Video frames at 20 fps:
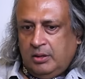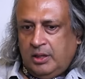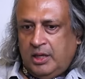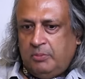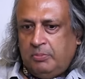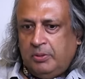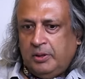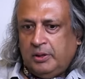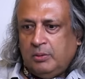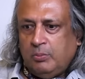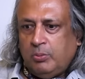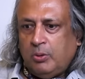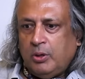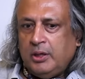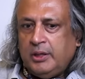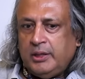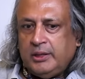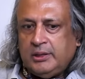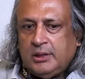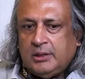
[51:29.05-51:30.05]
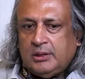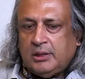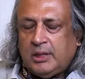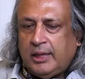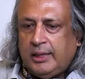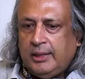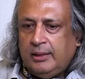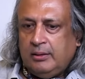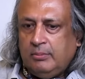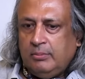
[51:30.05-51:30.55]
Keeping the politics
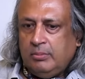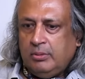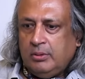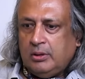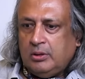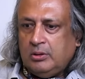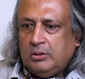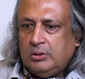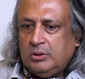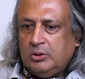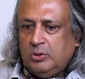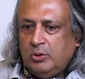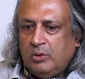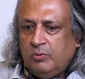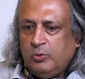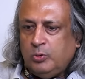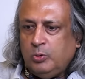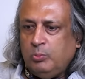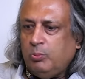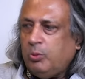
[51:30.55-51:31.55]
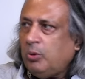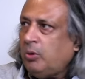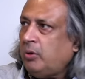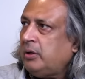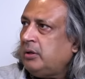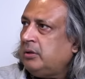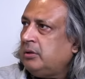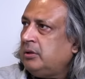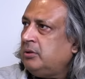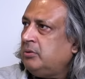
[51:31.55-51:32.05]
aside, because you have to employ,
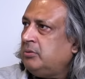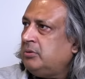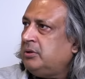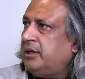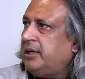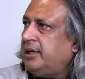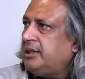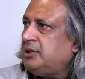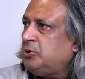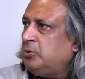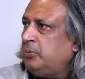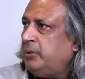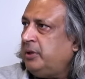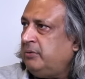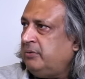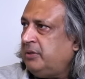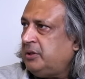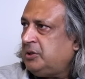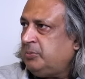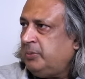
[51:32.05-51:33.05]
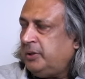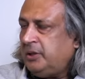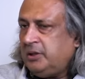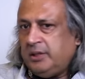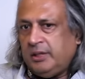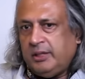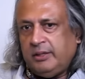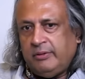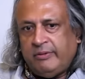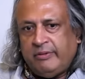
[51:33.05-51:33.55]
you know, there has to be investment.
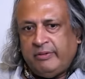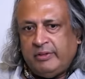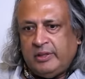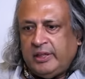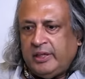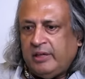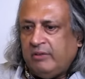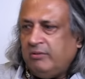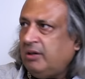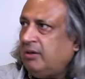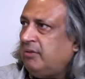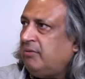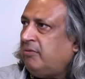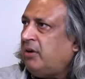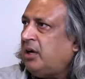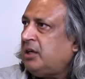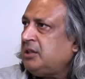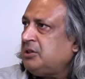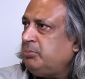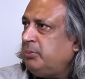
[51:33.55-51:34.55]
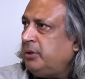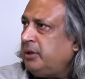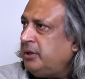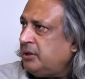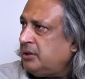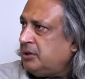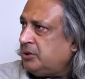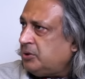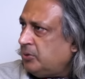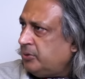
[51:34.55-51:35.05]
They have vast
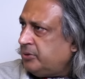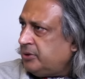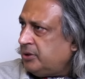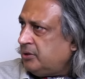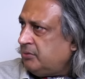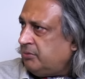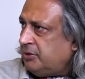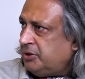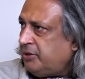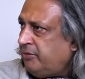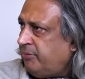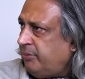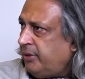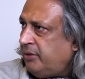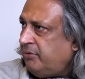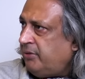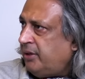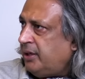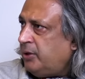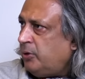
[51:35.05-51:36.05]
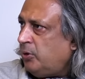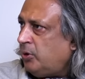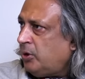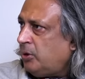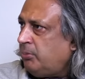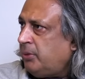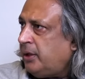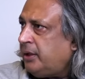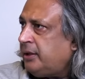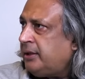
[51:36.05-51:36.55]
mineral resources which have been well
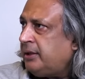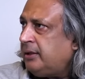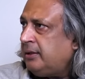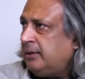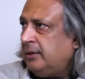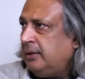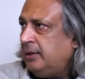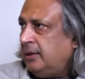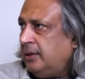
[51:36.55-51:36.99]
documented.